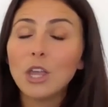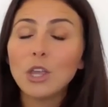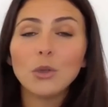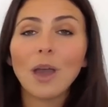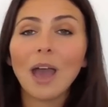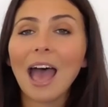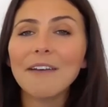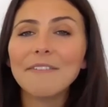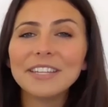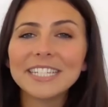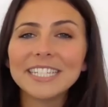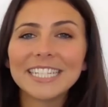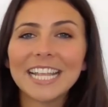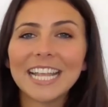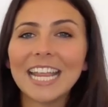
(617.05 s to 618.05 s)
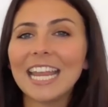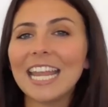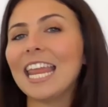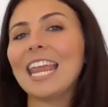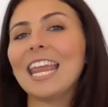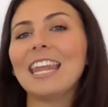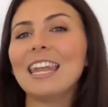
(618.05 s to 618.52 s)
you haven't
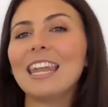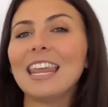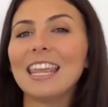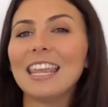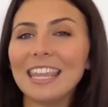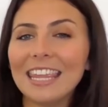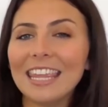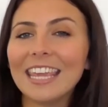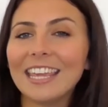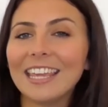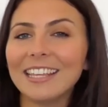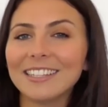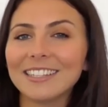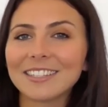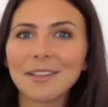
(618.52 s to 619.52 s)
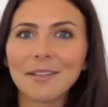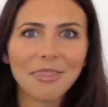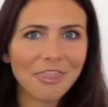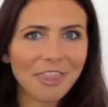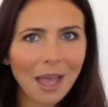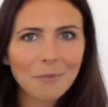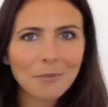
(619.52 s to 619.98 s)
seen in years.
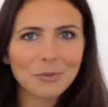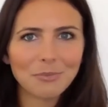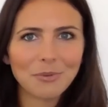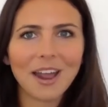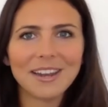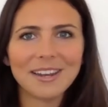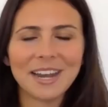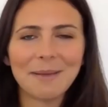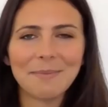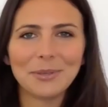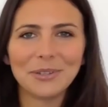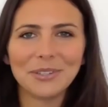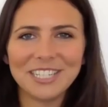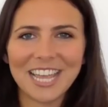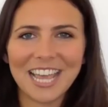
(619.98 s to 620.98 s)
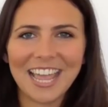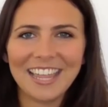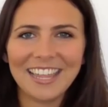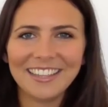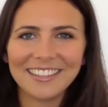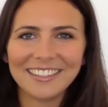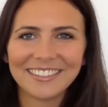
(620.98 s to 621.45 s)
That would brighten up your
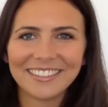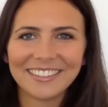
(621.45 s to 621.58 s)
day.